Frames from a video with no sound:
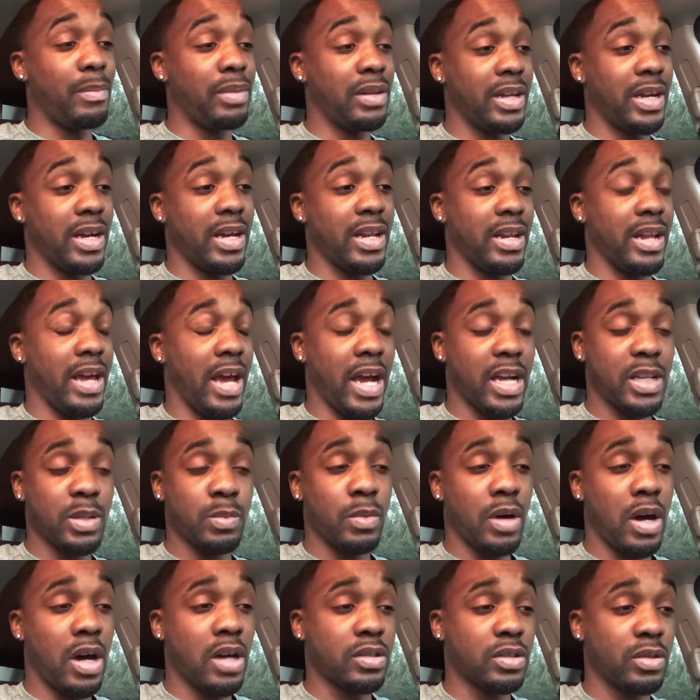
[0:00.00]
playing
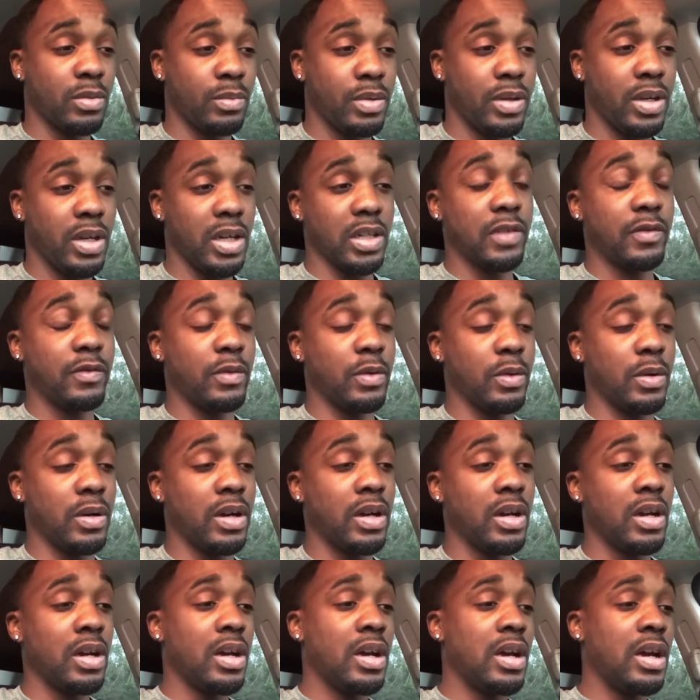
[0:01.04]
Xbox or PS4.
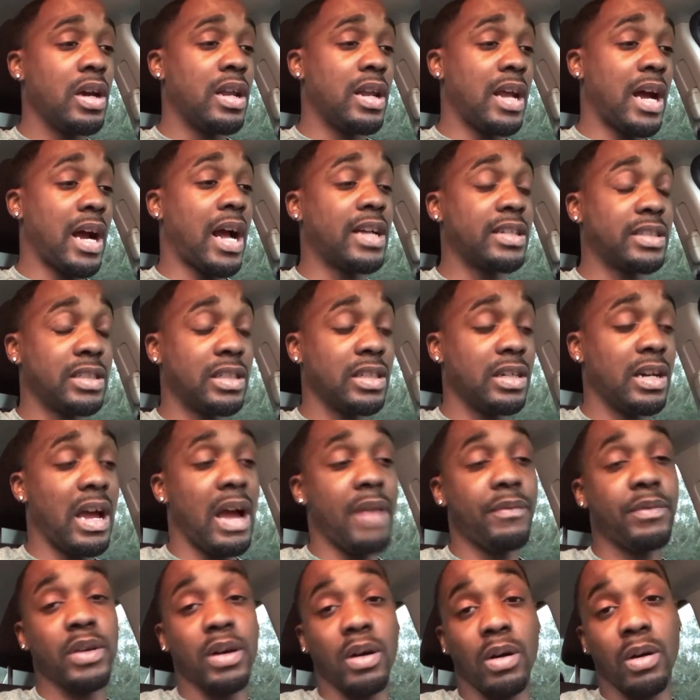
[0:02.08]
Like I still
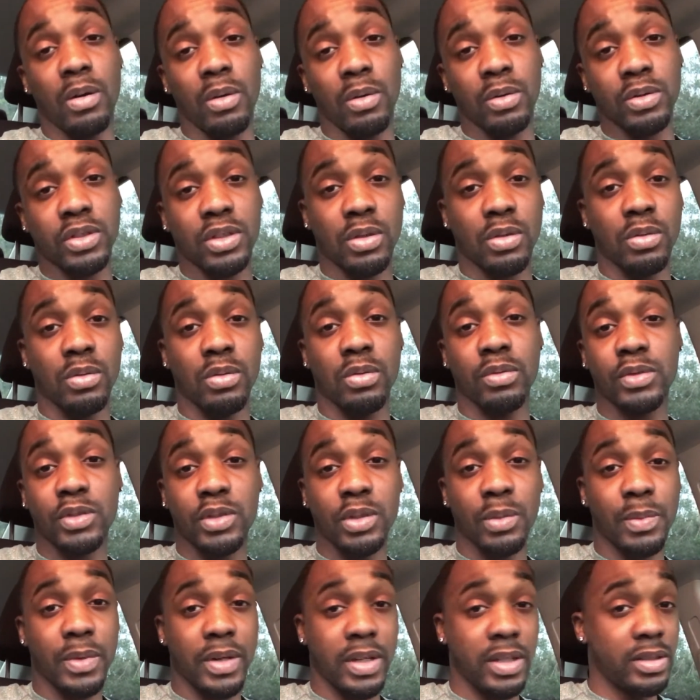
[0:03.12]
have the old school
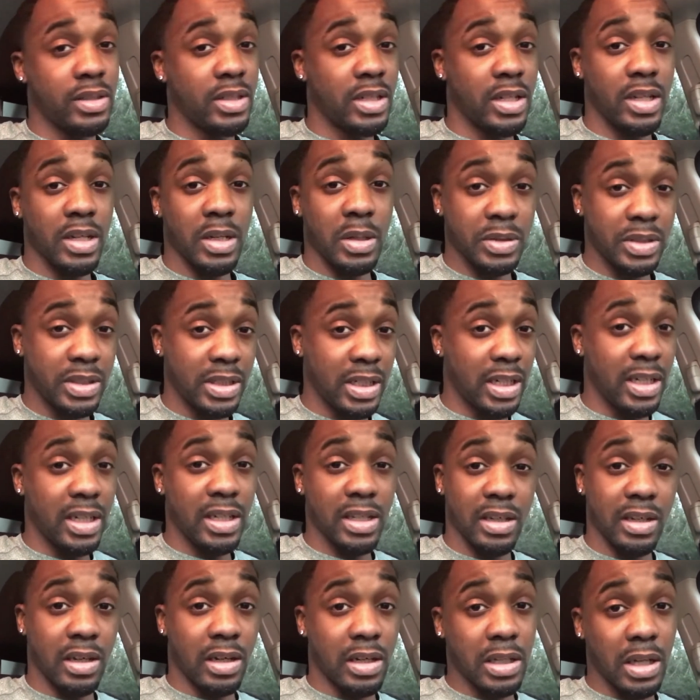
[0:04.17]
Super Nintendo sitting
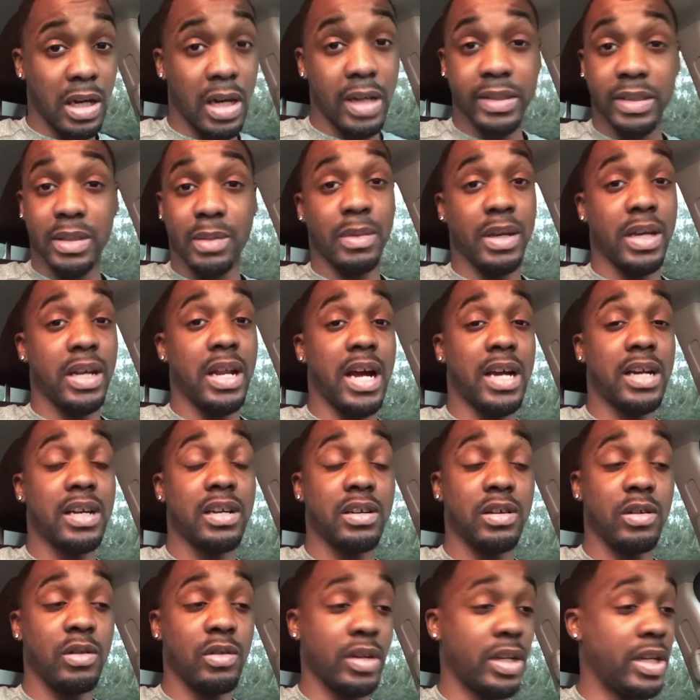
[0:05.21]
in the closet, man. I can
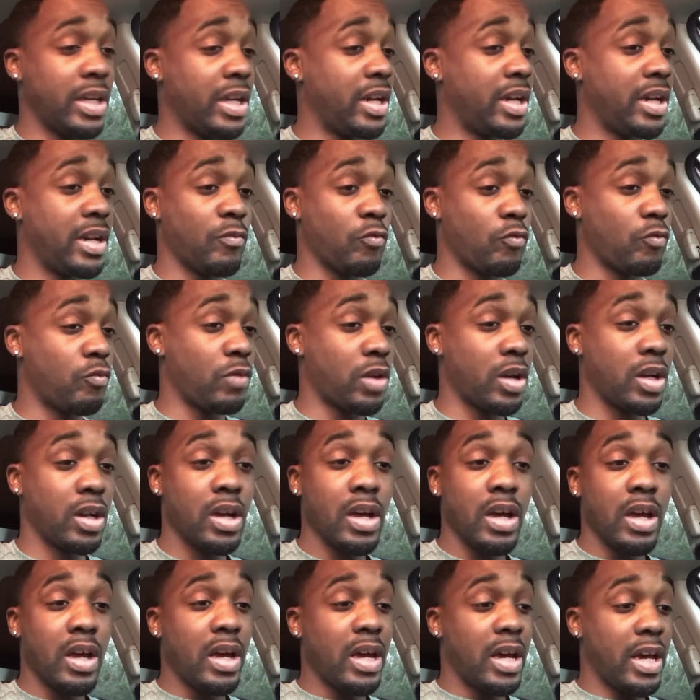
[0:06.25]
go get it and
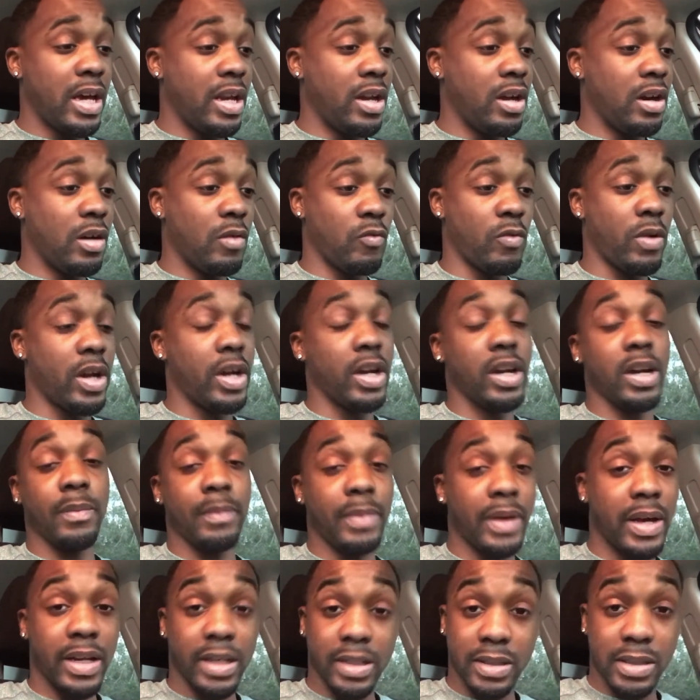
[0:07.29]
run it up
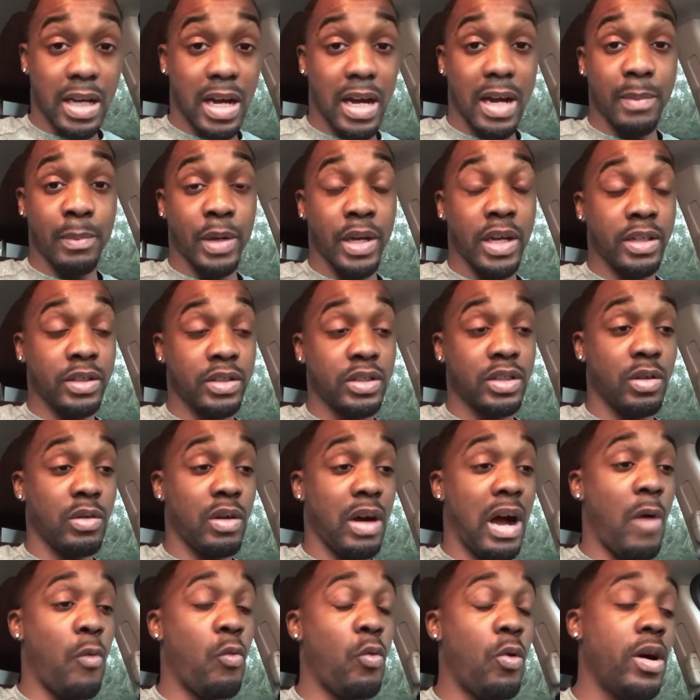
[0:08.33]
anytime, man. So
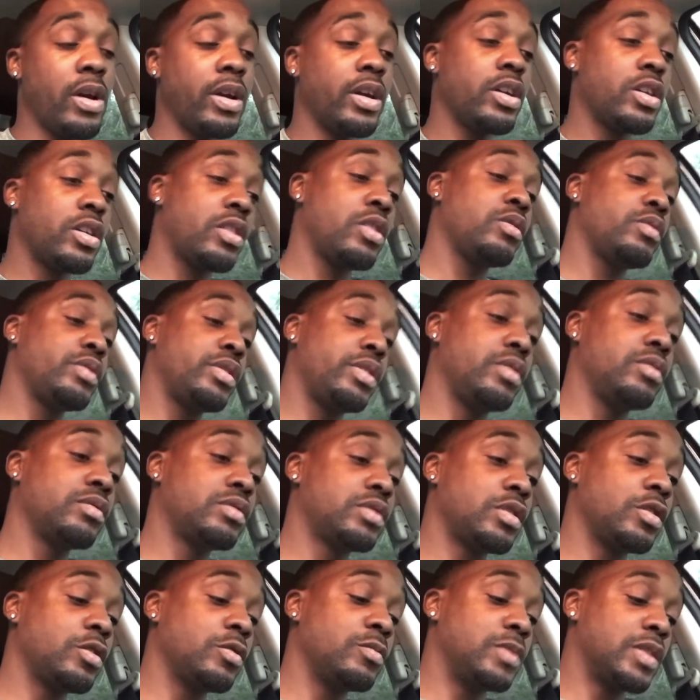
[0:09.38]
I wanted to do
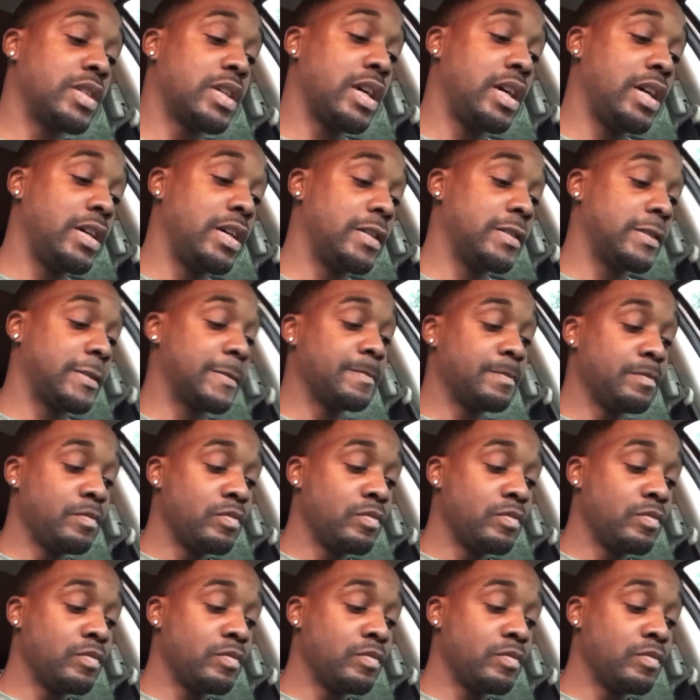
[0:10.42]
YouTube because,